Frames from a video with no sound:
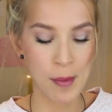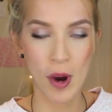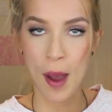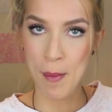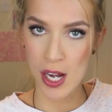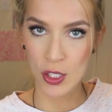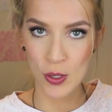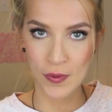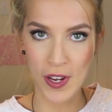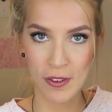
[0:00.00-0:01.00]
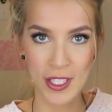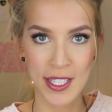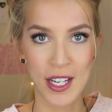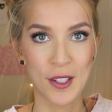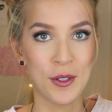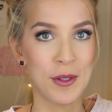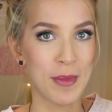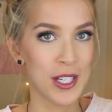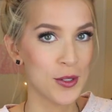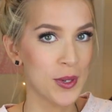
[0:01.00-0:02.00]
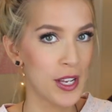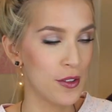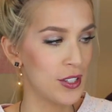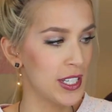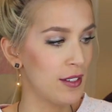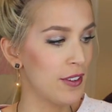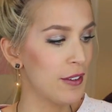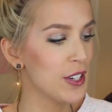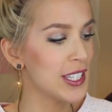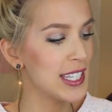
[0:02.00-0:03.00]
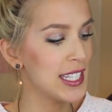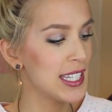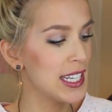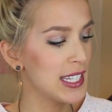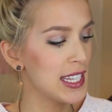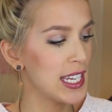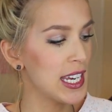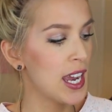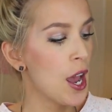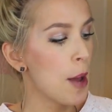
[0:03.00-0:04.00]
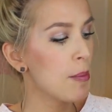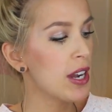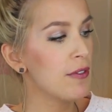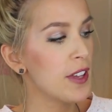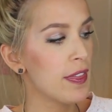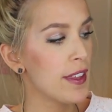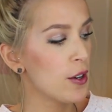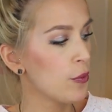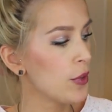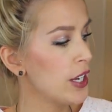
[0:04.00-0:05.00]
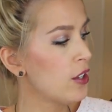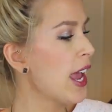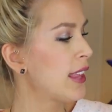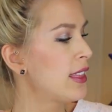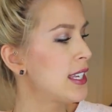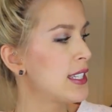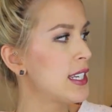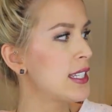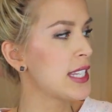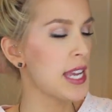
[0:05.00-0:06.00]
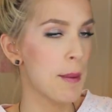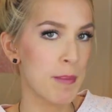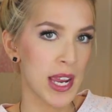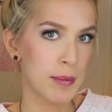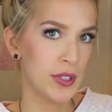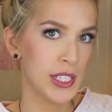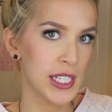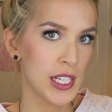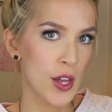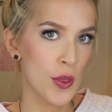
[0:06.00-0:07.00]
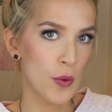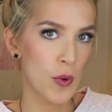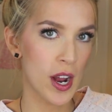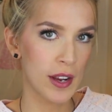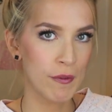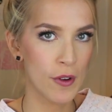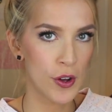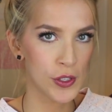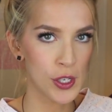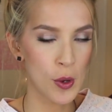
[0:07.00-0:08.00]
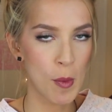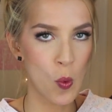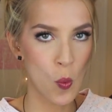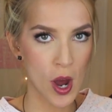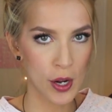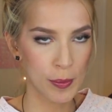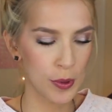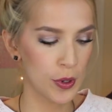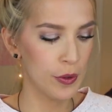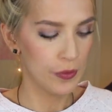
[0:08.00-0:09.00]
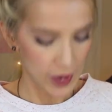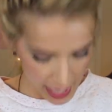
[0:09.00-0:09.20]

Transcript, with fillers: I brought my two favorites that I included in my 2013 favorites. This is the Benefit They're Real, and this is the Maybelline The Rocket Volume Waterproof.